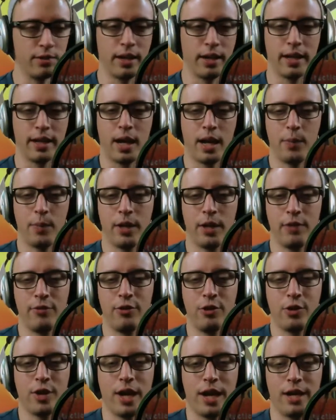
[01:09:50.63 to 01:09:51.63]
like, how many of
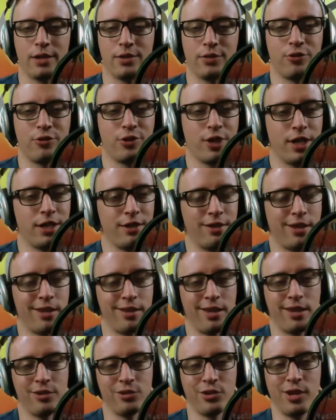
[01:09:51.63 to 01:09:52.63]
you guys have seen
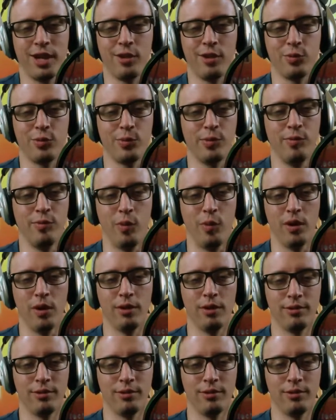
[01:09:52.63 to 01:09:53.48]
$10,000 before?